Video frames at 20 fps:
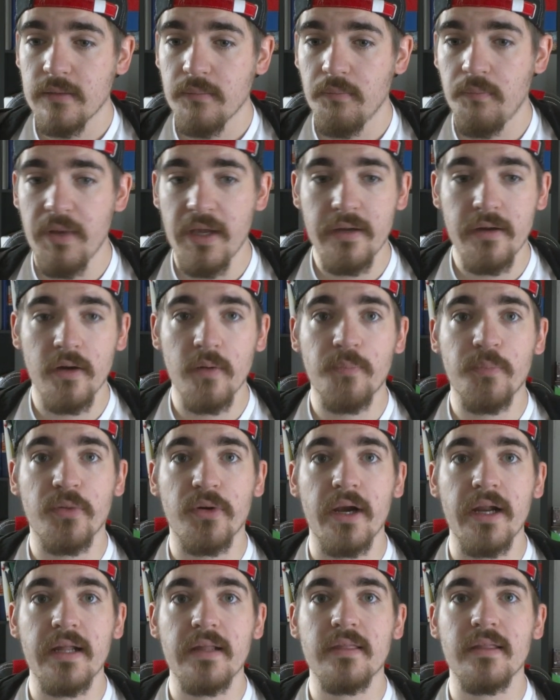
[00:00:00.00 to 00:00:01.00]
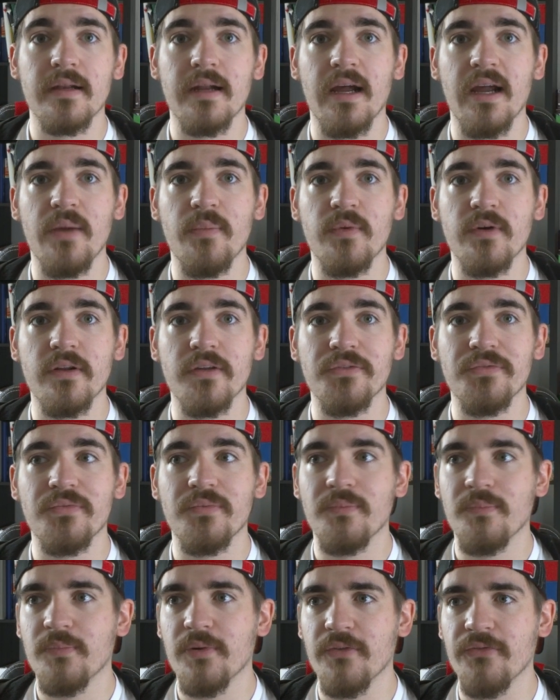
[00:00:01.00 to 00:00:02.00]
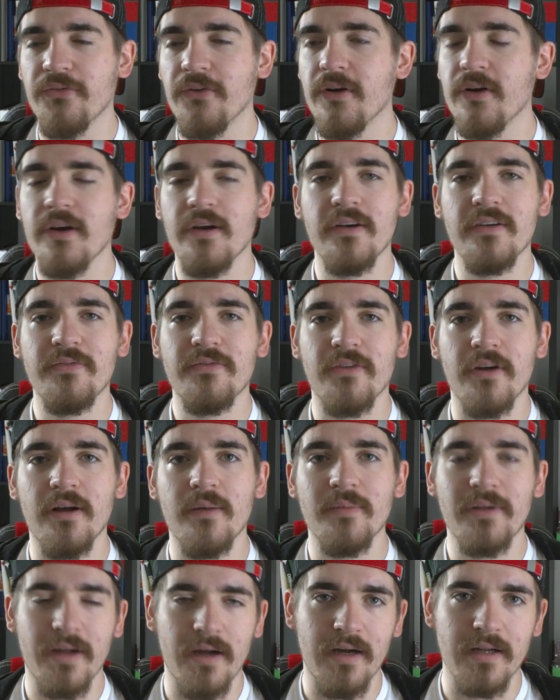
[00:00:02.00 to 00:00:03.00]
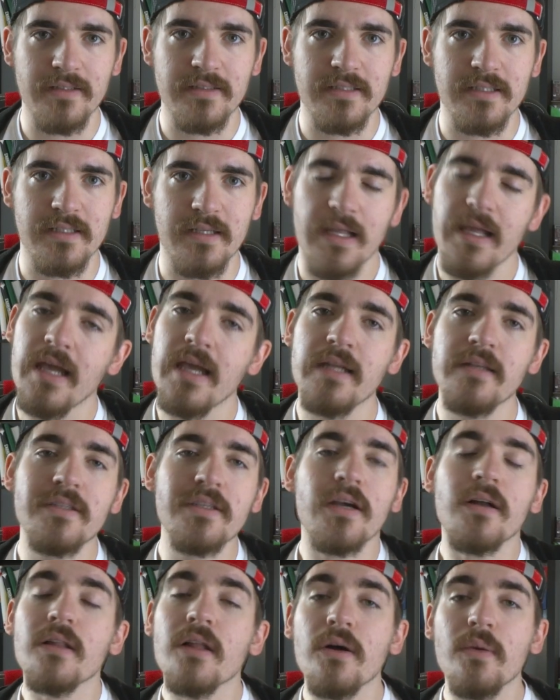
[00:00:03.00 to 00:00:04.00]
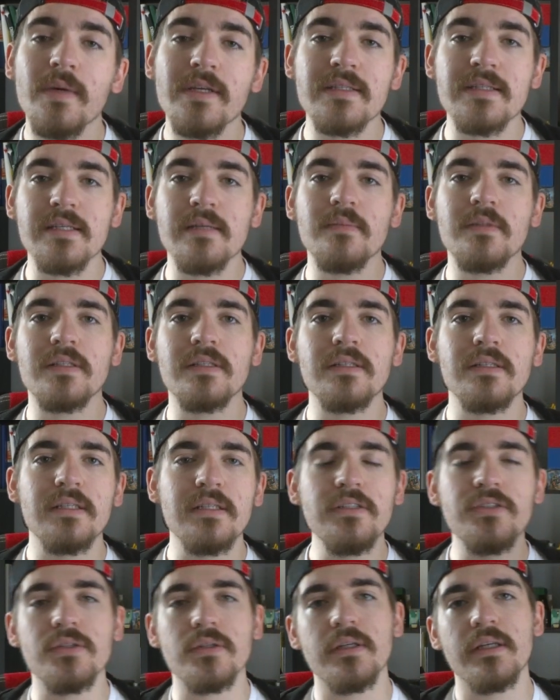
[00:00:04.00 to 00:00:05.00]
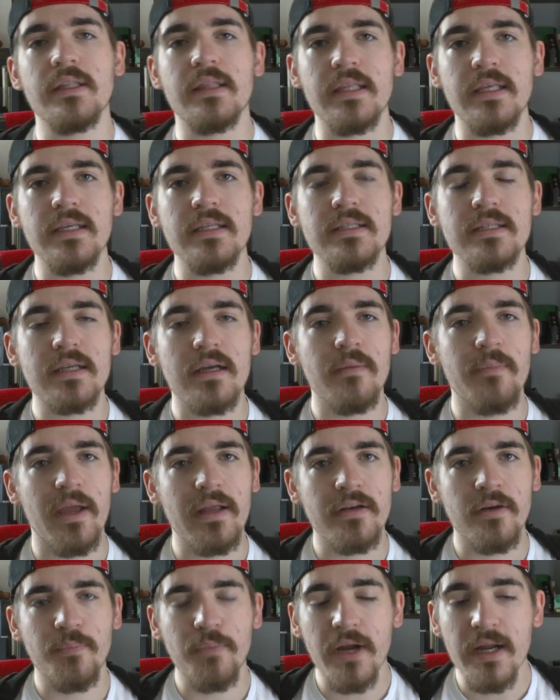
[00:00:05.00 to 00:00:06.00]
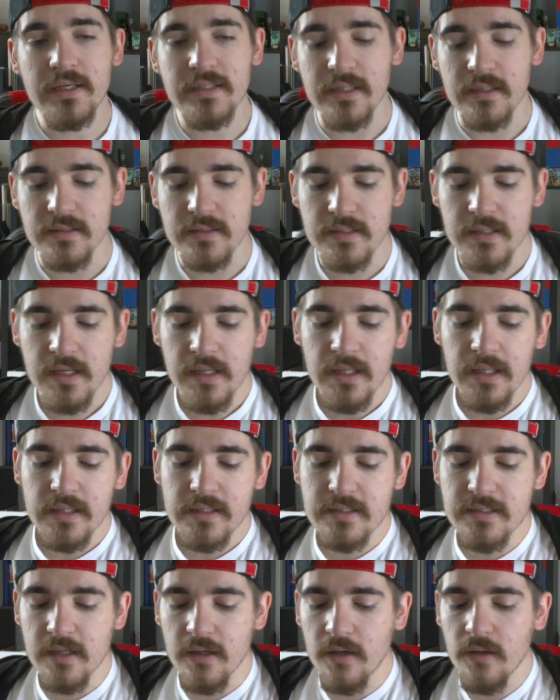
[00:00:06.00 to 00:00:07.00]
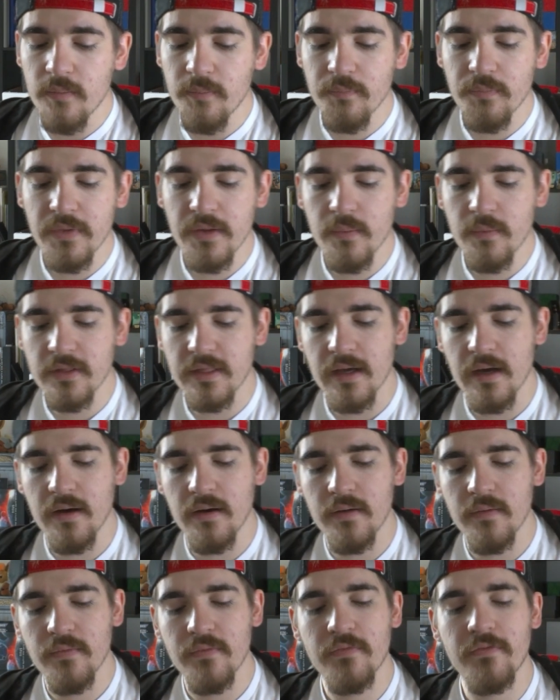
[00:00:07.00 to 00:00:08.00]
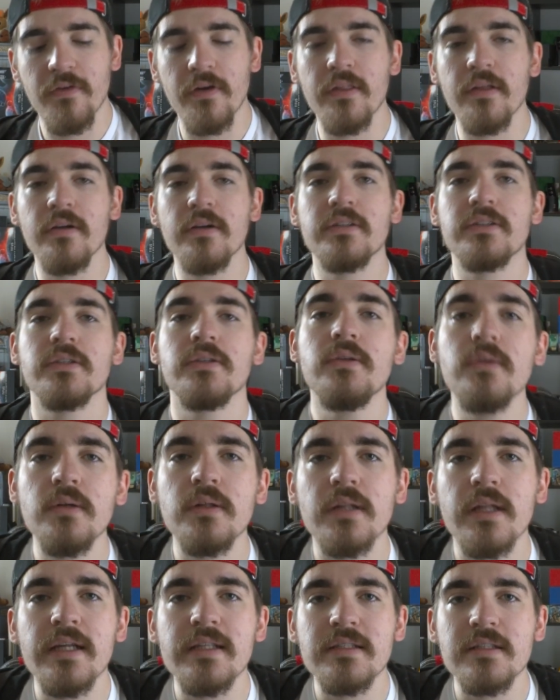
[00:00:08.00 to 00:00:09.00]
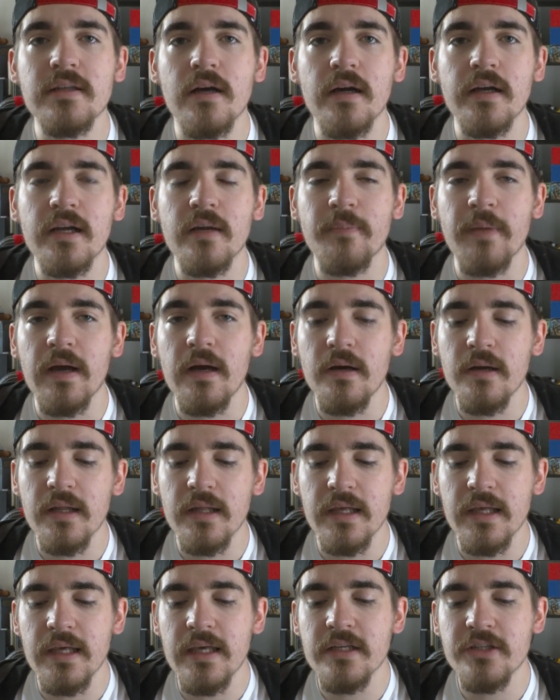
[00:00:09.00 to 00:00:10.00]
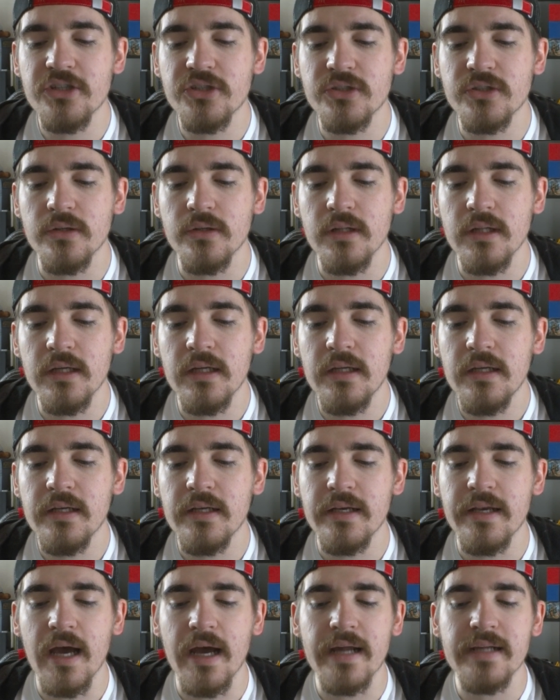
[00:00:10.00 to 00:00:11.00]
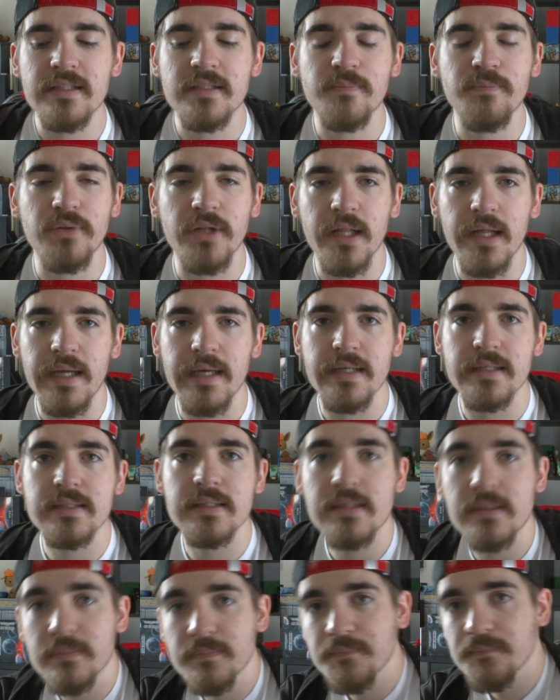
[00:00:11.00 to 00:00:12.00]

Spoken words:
bigger break than I would have preferred from content. And y'all always seem to enjoy these commander breakdowns. So, without further ado, let's talk about Y'Shtola Knights Blessed.